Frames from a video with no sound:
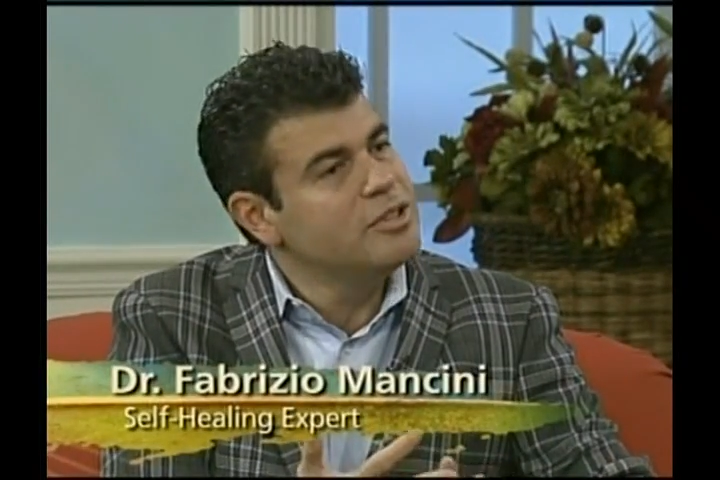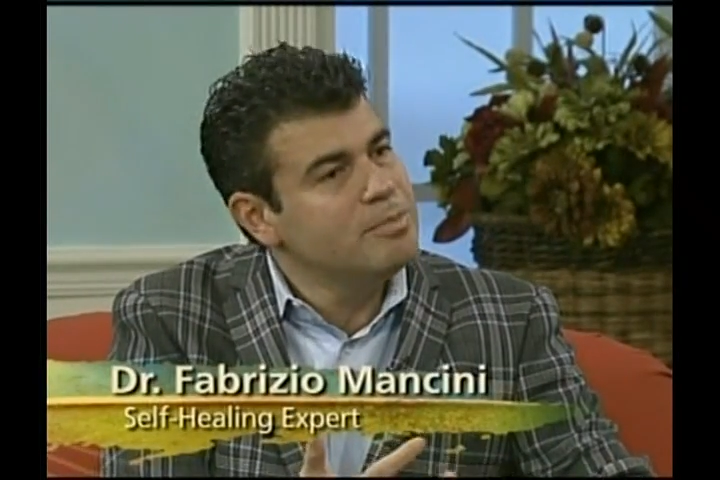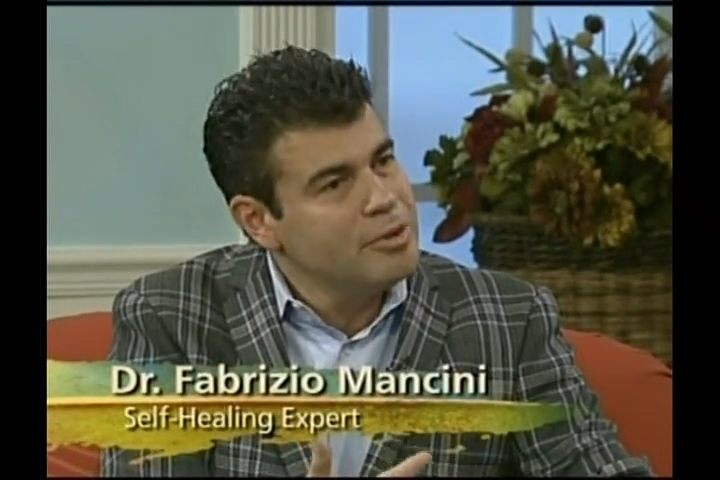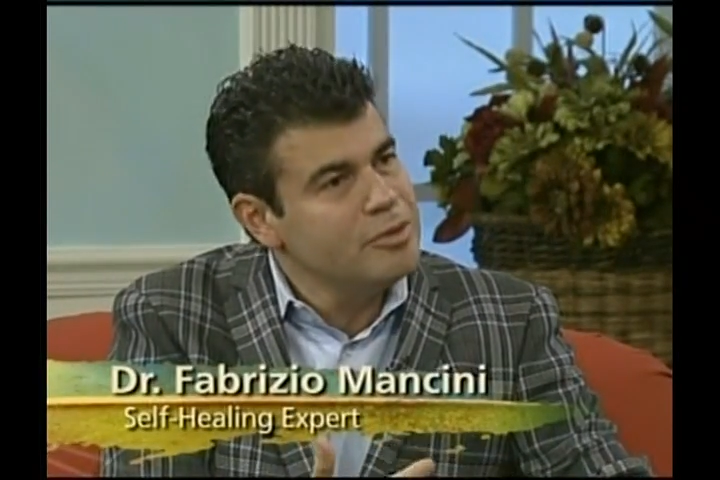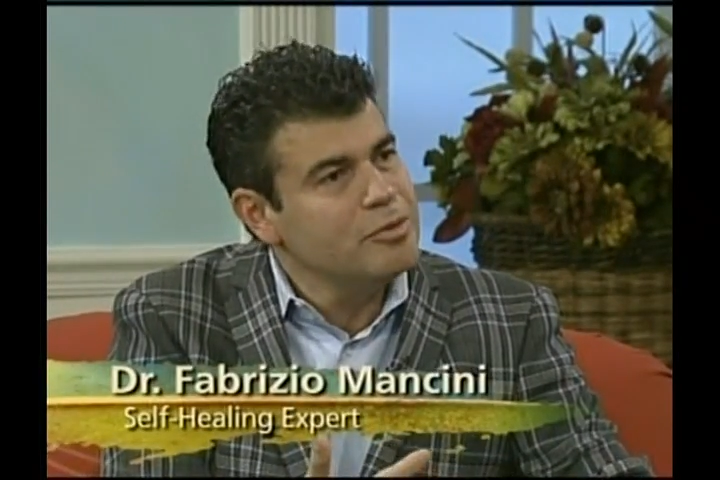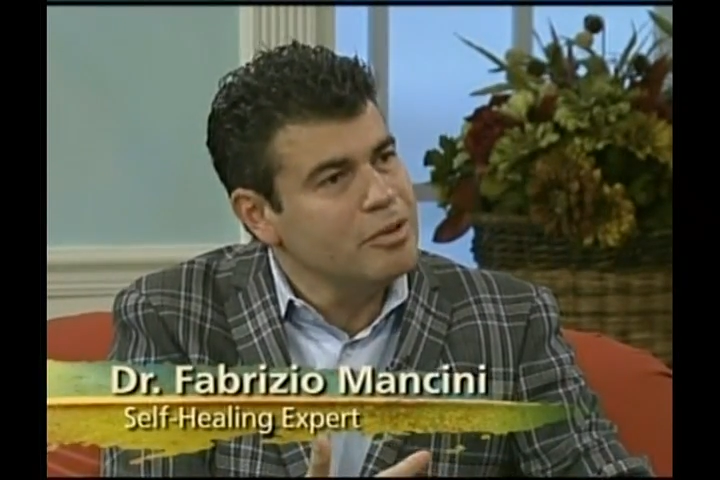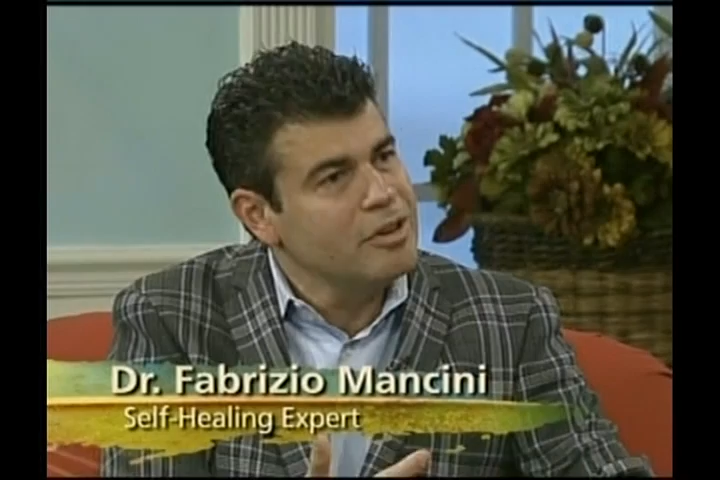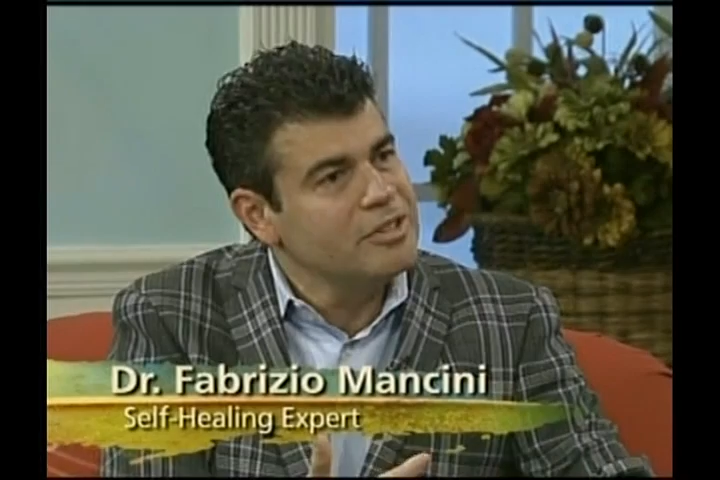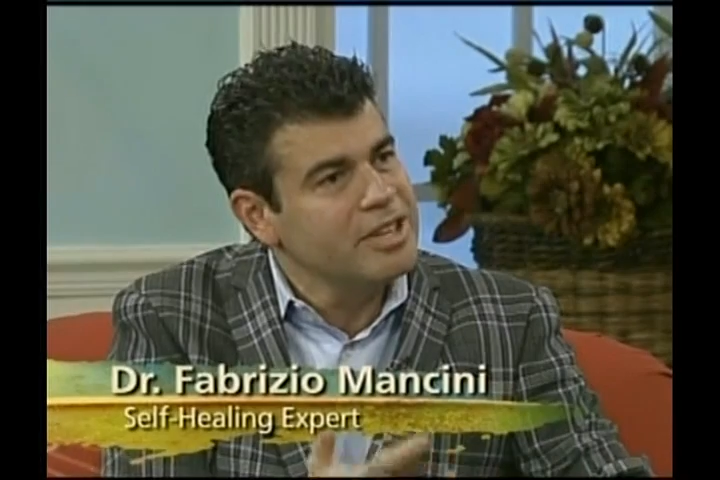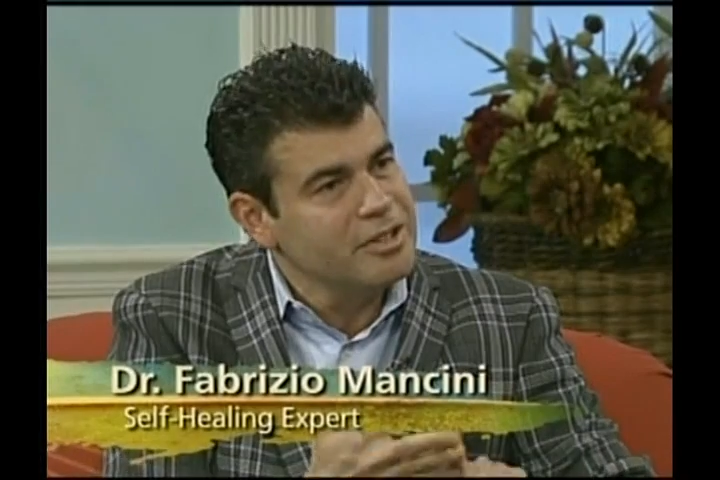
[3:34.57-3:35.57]
a spiritual
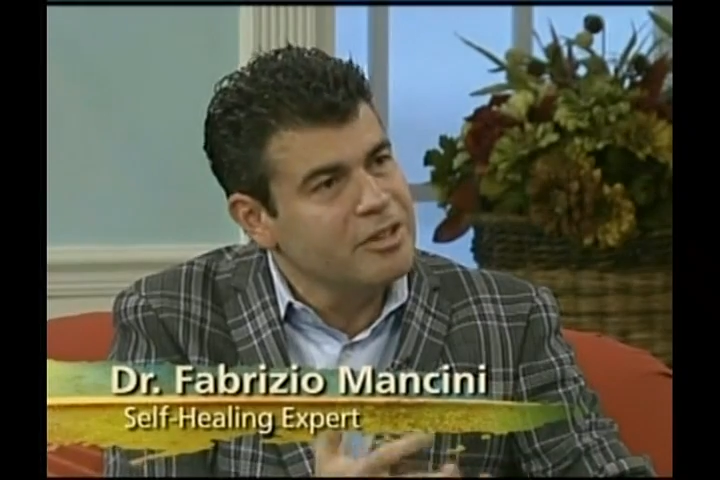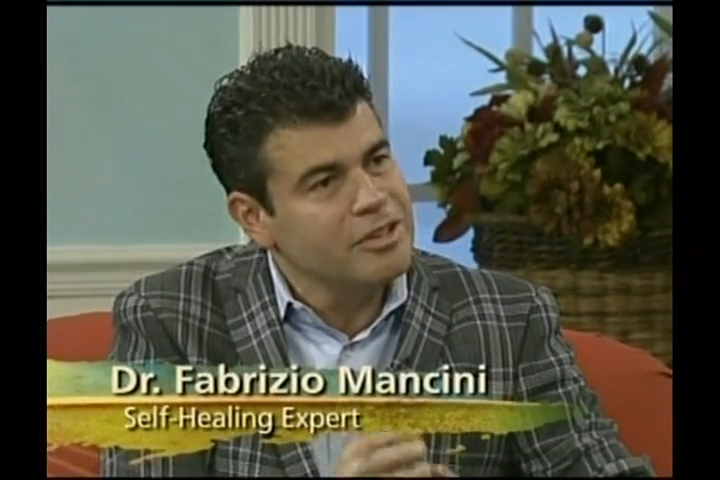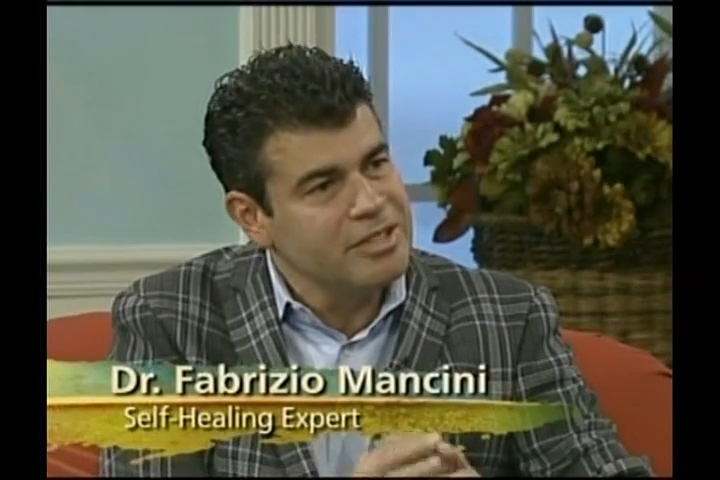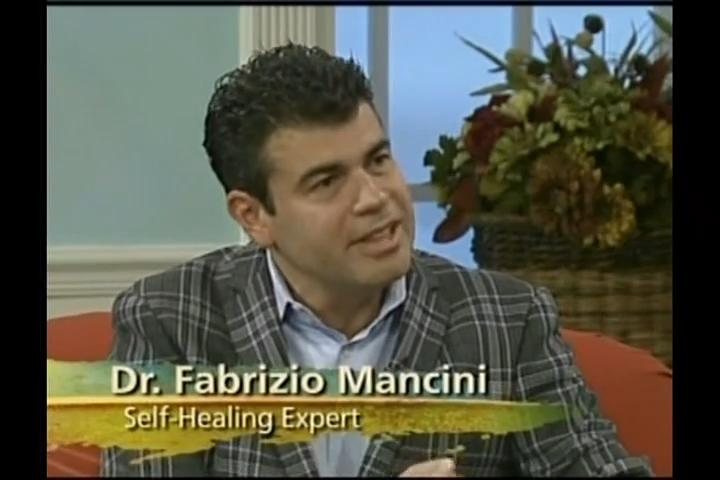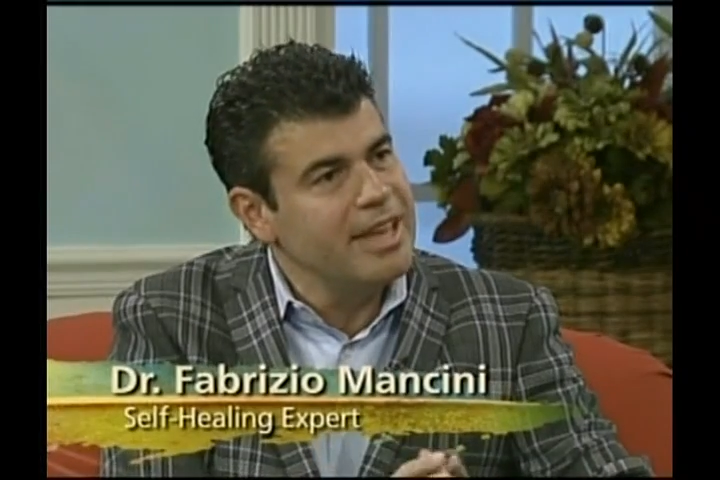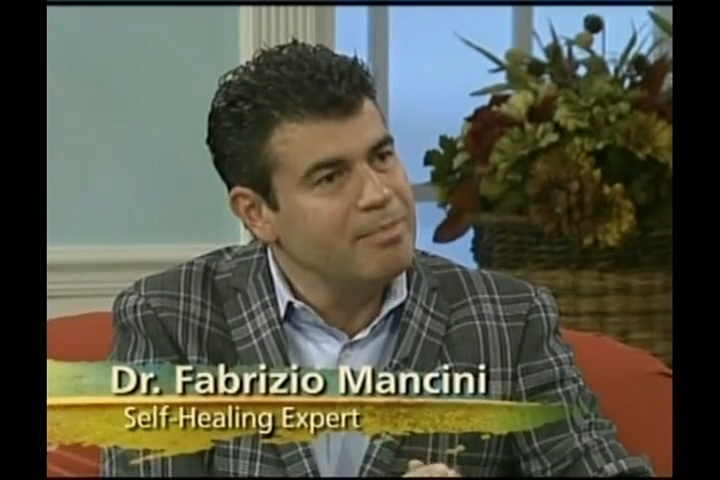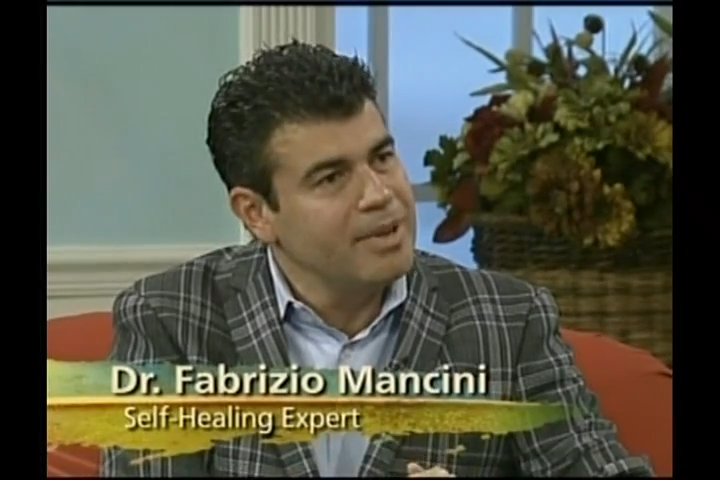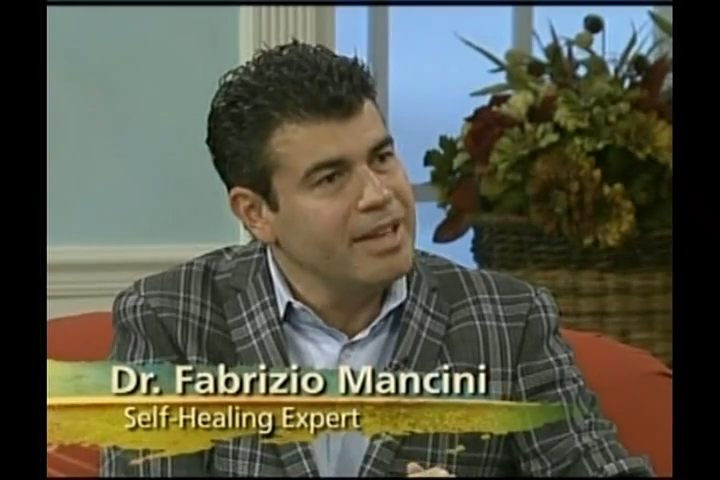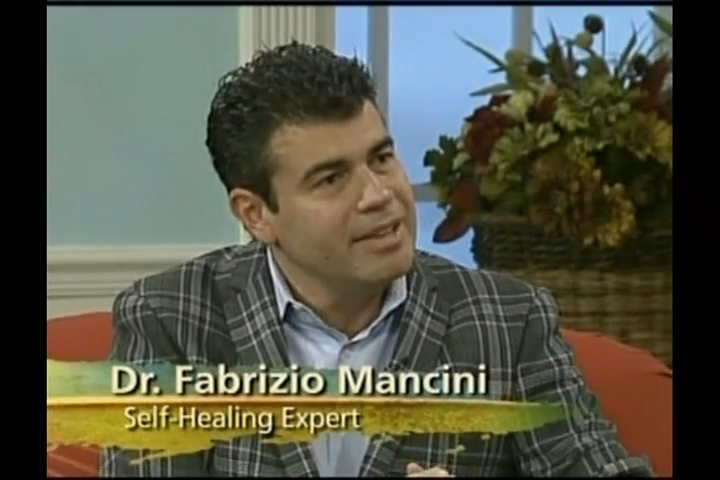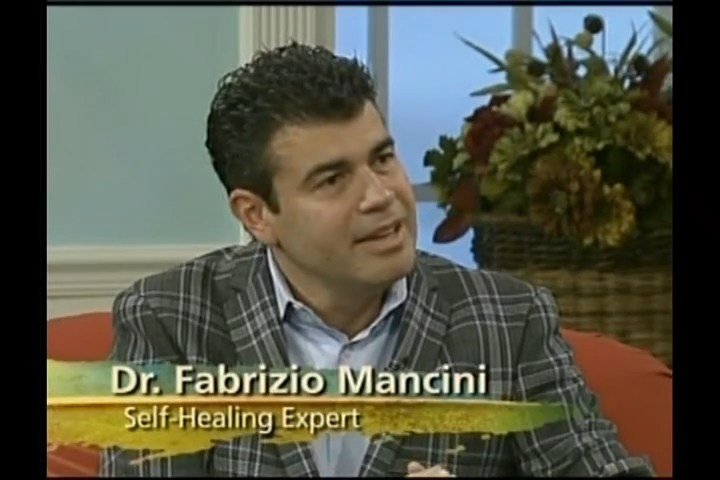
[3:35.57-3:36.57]
cause that is causing that
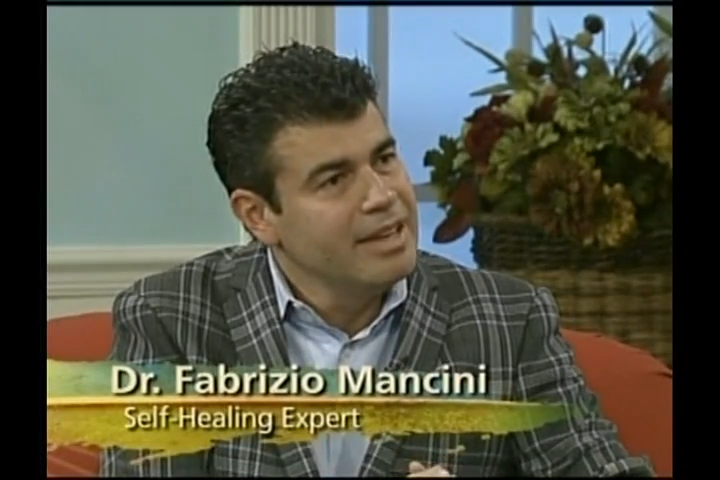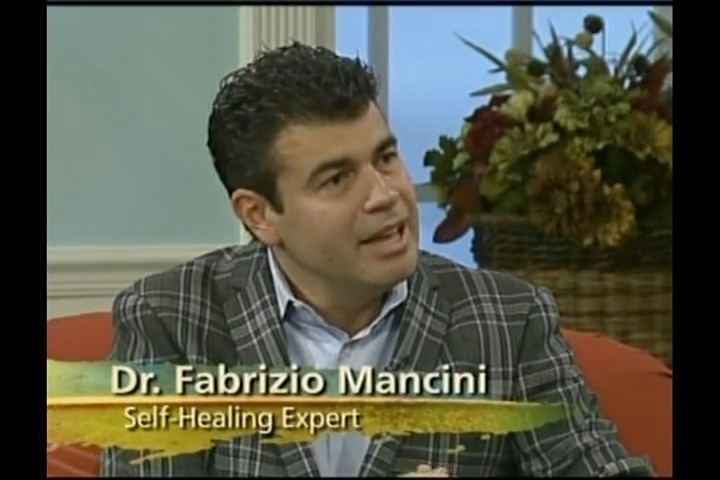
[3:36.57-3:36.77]
pain.